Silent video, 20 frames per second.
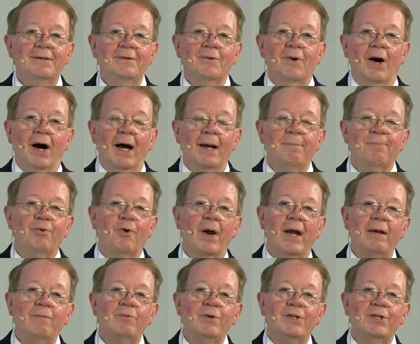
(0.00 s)
Well, I
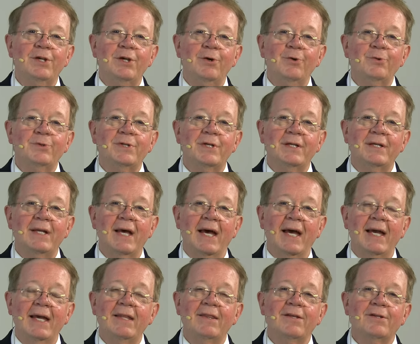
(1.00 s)
pray with you
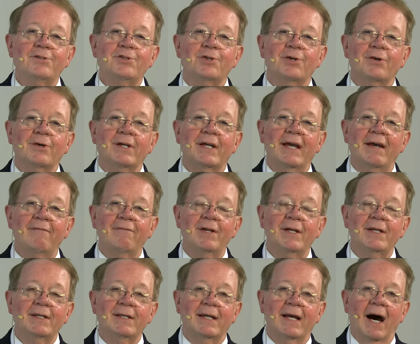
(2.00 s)
today that you're
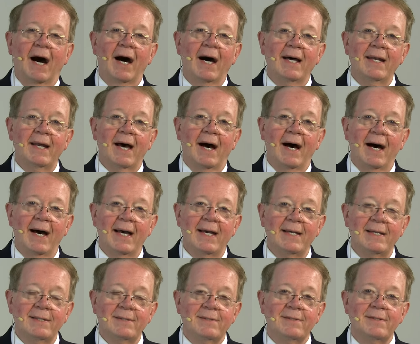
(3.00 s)
given God
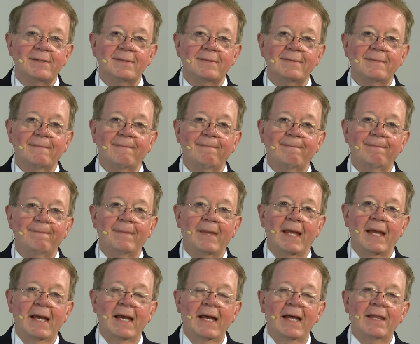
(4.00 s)
eyes,
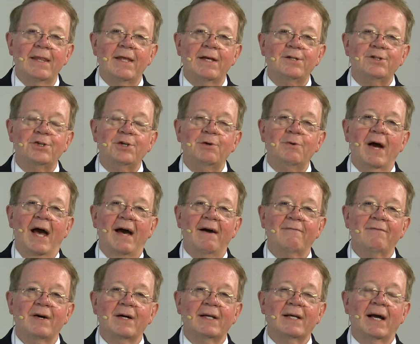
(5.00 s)
that you
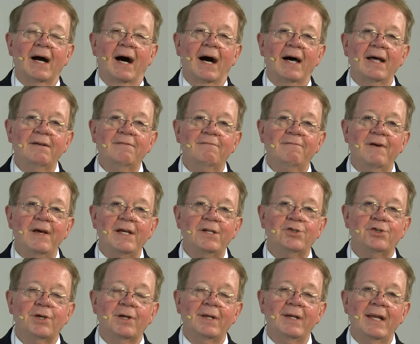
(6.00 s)
have a God
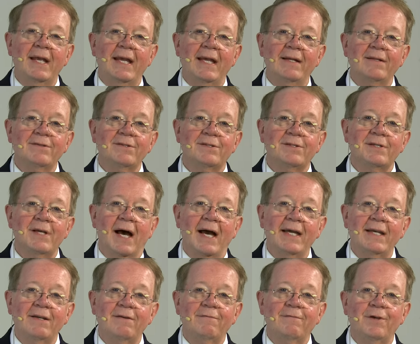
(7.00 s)
vision
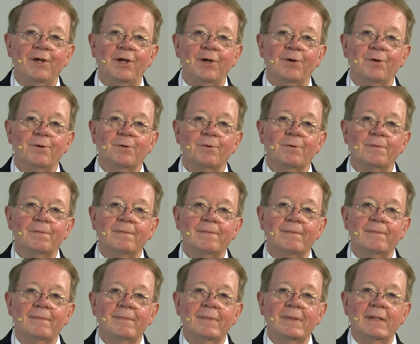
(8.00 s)
inside of you
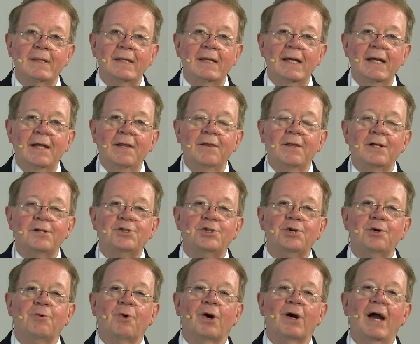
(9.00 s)
that
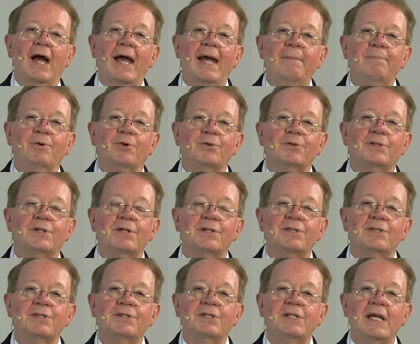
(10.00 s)
you are able to
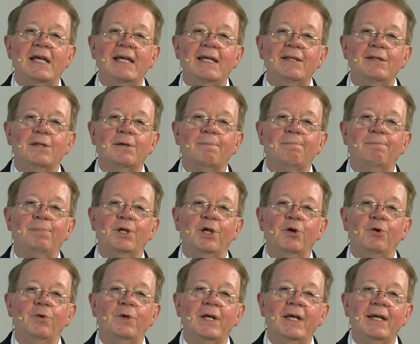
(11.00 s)
see the
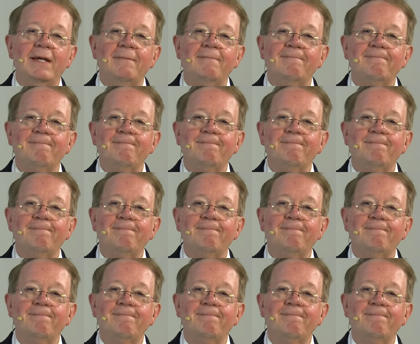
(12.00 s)
beauty